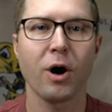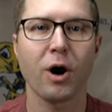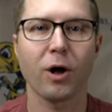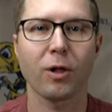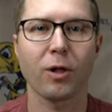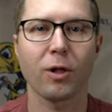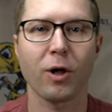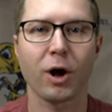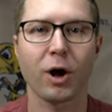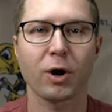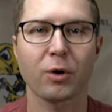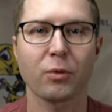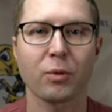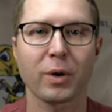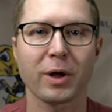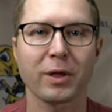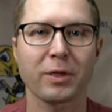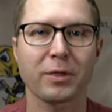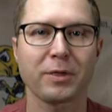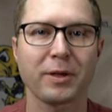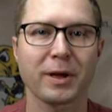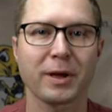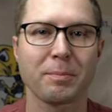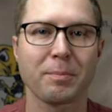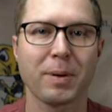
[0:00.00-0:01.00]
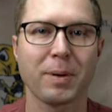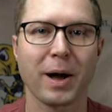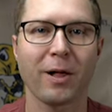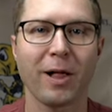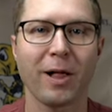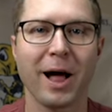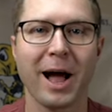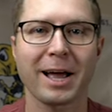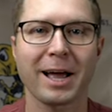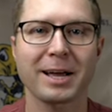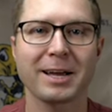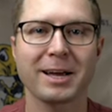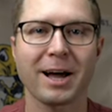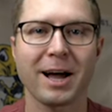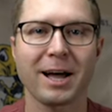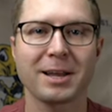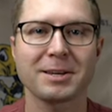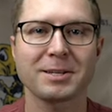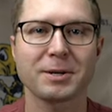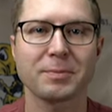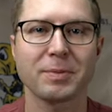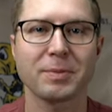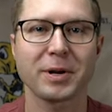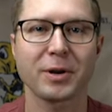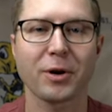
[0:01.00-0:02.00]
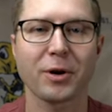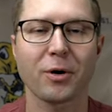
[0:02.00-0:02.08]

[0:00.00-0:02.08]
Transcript: along with the bell icon to be